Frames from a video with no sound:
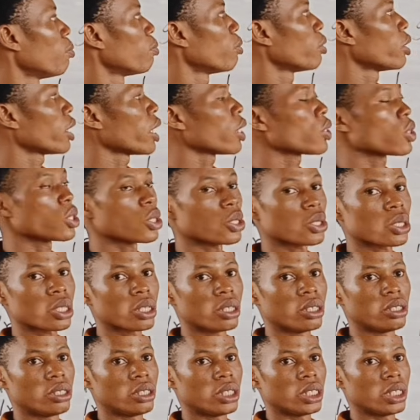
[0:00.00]
Pronounce this.
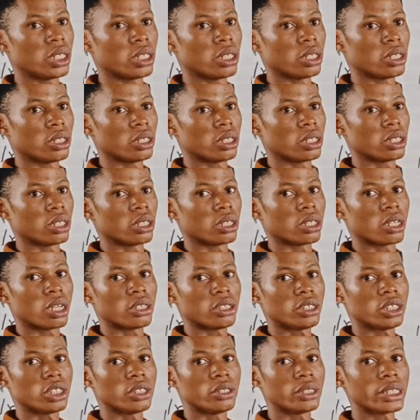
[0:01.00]

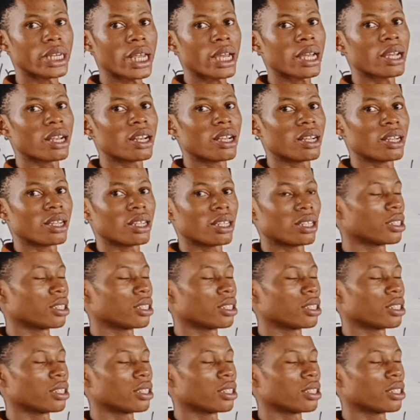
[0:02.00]
The reg.